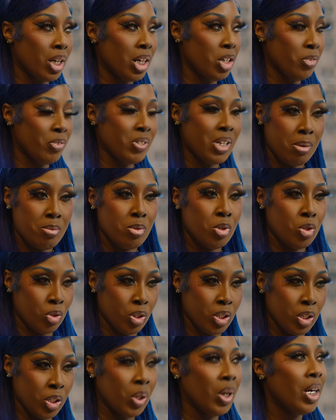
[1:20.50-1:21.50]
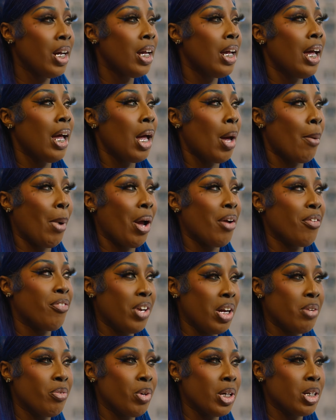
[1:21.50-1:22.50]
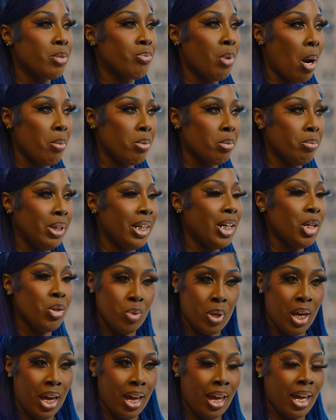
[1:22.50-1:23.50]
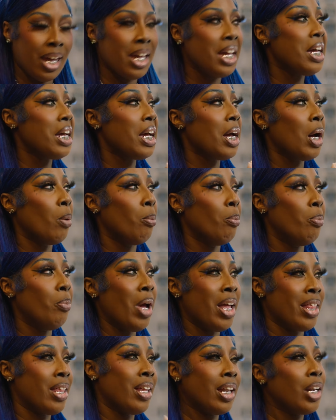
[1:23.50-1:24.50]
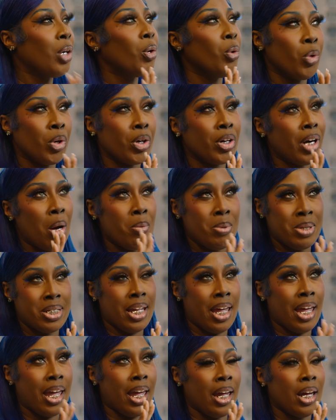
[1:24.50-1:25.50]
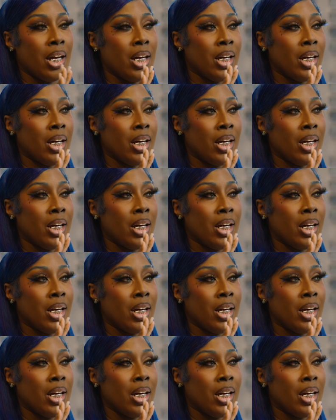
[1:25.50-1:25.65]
are the different types of drill. My favorite is probably UK. And then in order, I would say